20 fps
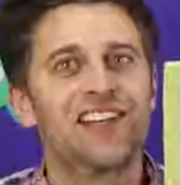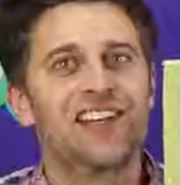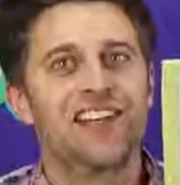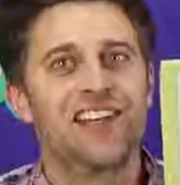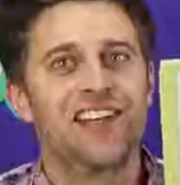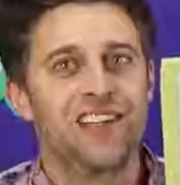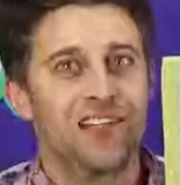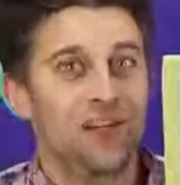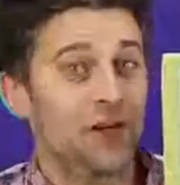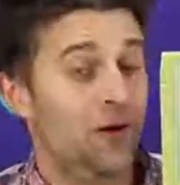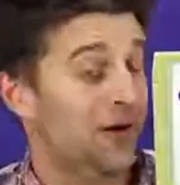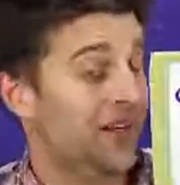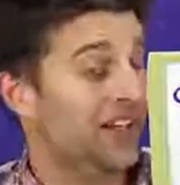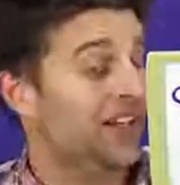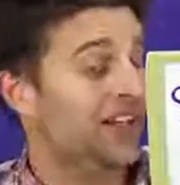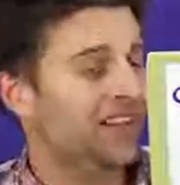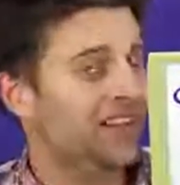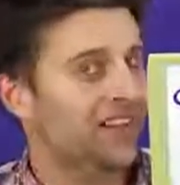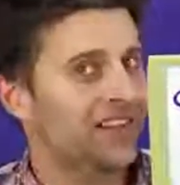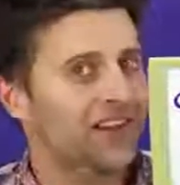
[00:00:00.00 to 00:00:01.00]
You don't want to
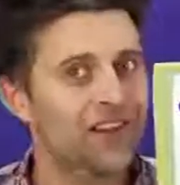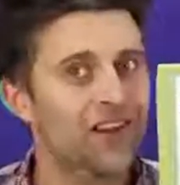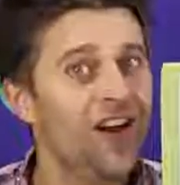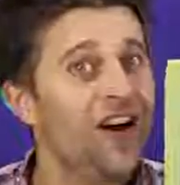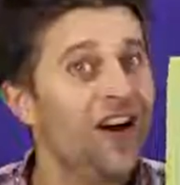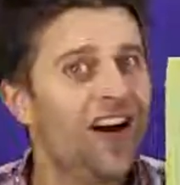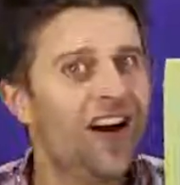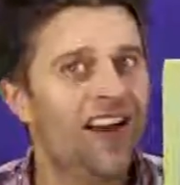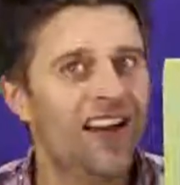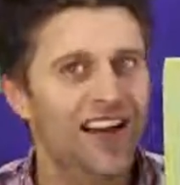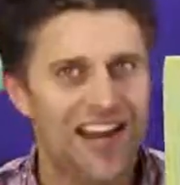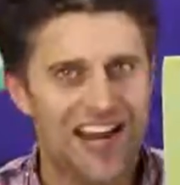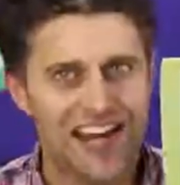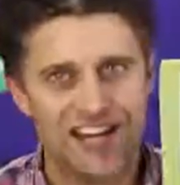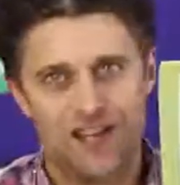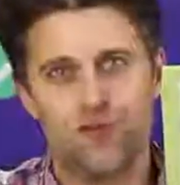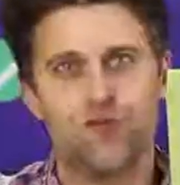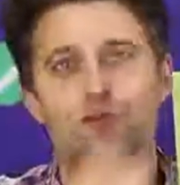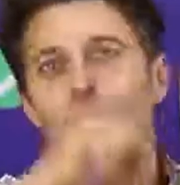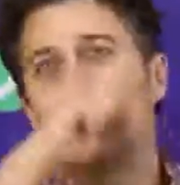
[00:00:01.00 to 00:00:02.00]
get caught,
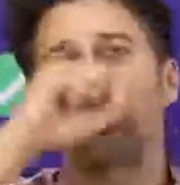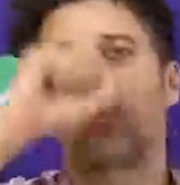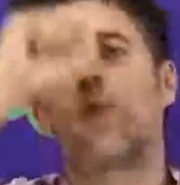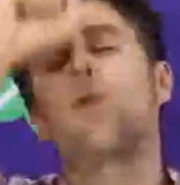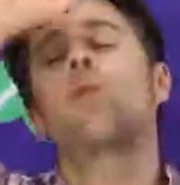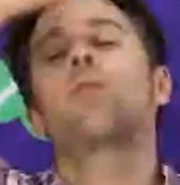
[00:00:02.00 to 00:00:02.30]
and you